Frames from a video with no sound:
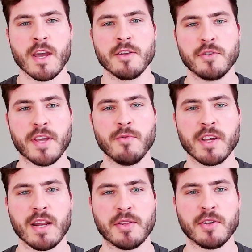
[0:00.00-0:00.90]
Today we're
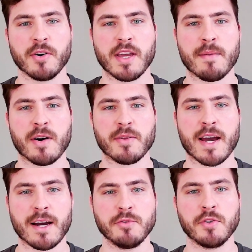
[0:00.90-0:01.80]
going to be talking about
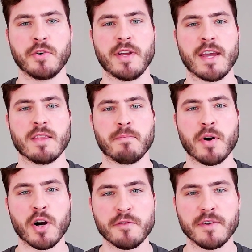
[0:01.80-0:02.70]
how to create the
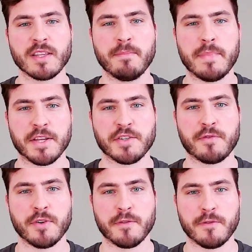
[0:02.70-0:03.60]
perfect pitch for
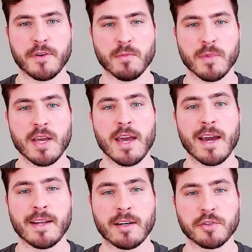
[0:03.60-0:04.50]
your film,
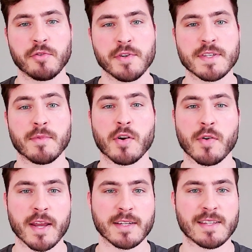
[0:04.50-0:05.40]
and I'll show you some
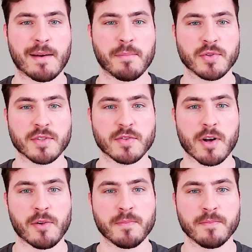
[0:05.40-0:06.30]
great examples as
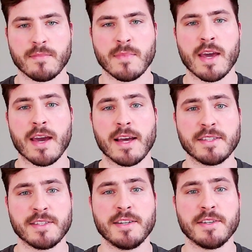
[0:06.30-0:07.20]
well. At
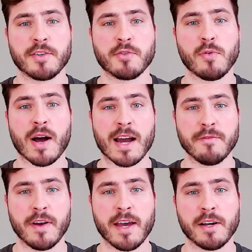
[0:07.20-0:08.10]
Cine, I've
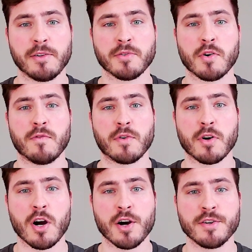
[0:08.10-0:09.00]
held over
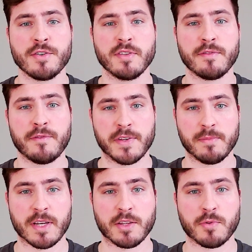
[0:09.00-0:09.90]
100 film
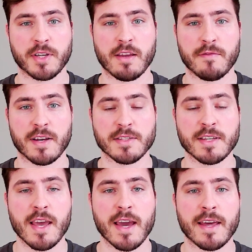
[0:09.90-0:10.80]
networking events,
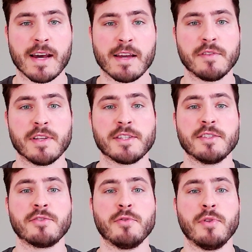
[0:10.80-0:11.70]
and I've listened
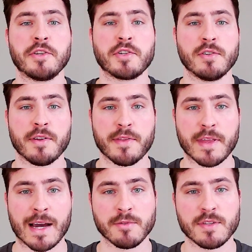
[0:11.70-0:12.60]
to literally
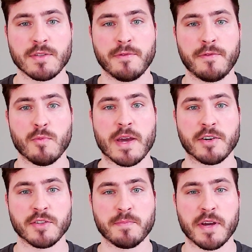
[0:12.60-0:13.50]
thousands of
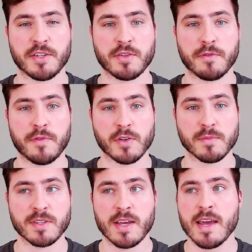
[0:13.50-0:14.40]
filmmakers pitch their
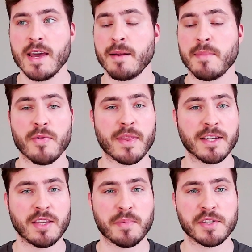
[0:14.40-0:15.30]
films. About
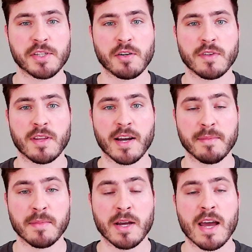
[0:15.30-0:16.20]
90% of the
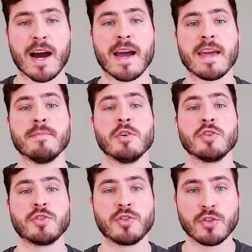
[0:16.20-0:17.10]
time, I am
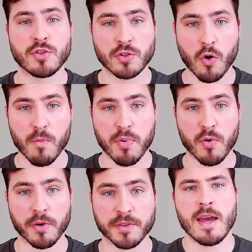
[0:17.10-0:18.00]
so
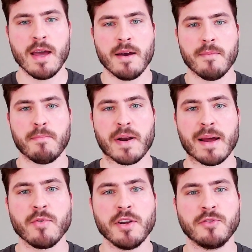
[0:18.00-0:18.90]
bored. But
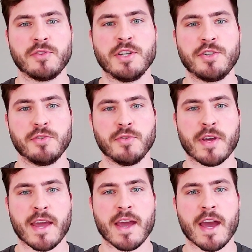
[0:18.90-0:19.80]
I'm going to teach you
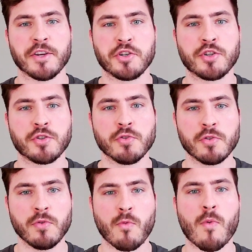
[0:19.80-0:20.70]
today a
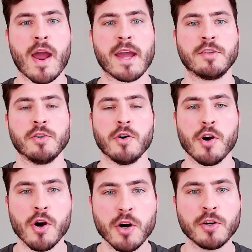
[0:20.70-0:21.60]
sure way to
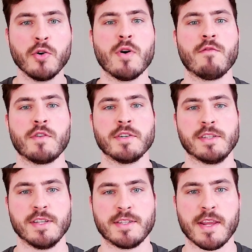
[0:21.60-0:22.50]
hook whoever is
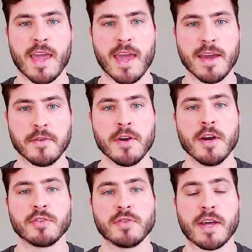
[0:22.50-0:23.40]
listening in
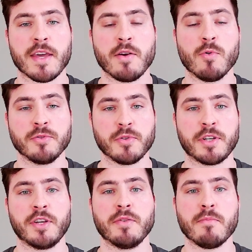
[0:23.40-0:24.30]
so that they want to
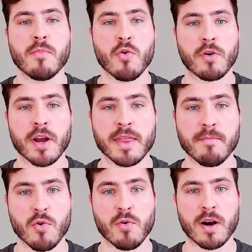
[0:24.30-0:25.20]
hear more and
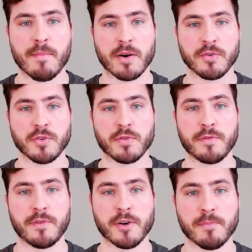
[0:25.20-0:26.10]
more about your
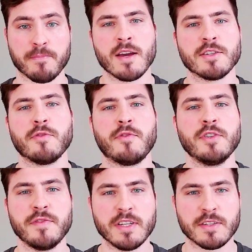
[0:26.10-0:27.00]
film. So
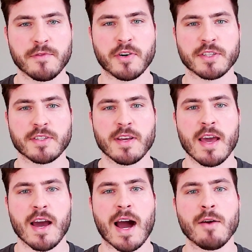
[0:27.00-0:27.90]
first thing is first,
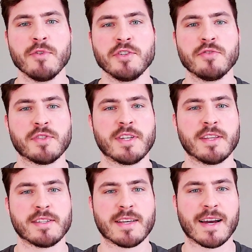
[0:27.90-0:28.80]
I want you to set
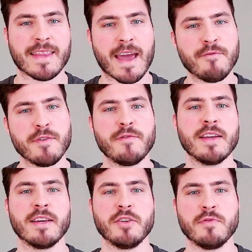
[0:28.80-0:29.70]
aside
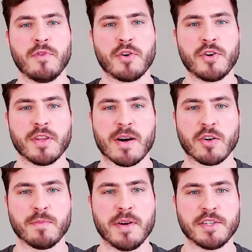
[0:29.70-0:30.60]
everything that you've learned
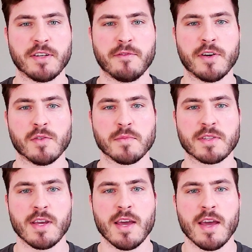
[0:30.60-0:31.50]
about pitching films.